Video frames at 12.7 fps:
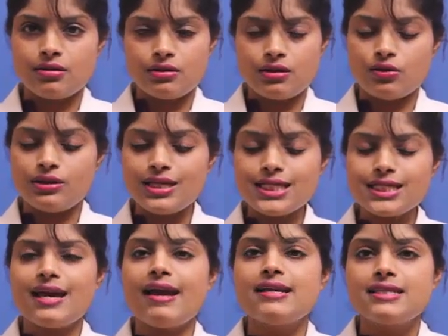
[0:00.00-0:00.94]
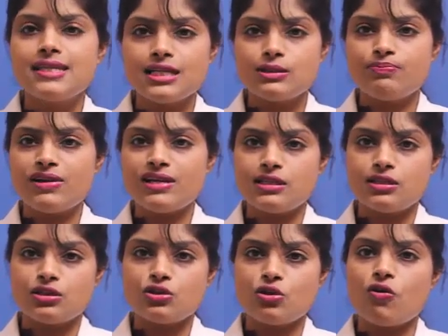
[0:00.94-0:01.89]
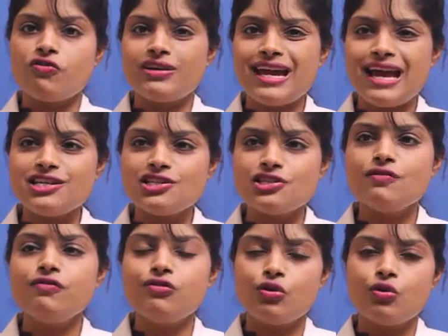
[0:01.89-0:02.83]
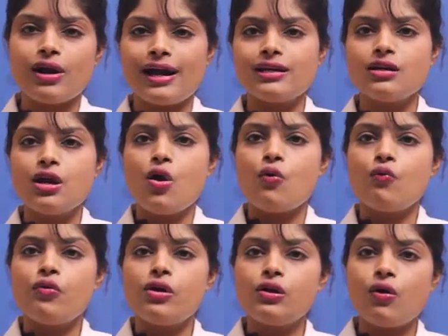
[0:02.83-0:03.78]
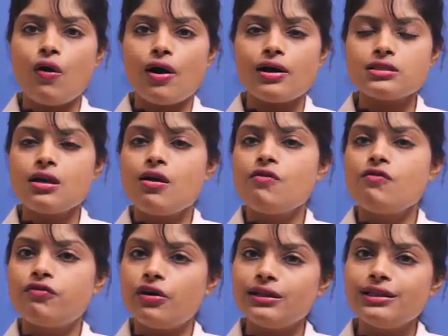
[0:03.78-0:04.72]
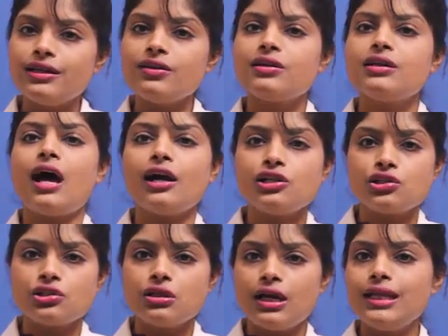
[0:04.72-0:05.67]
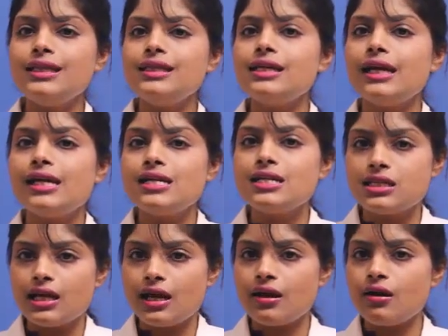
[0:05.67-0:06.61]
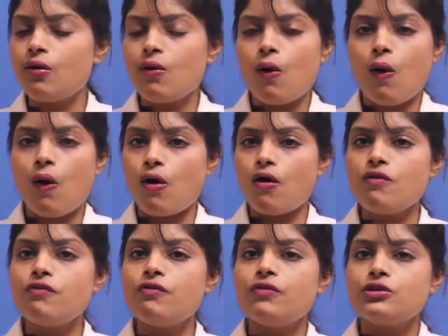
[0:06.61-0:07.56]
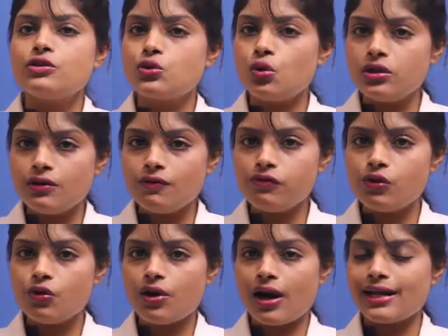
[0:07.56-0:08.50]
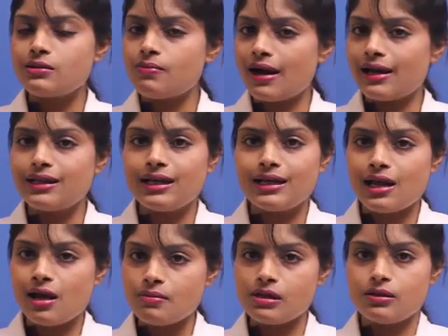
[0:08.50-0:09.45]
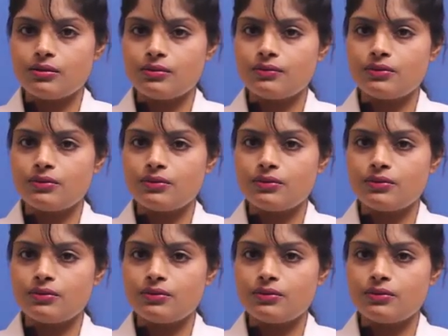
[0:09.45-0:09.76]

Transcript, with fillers: Now, this excess presence of calcium fluoride will cause further reduction in the intake of sodium fluoride by the enamel.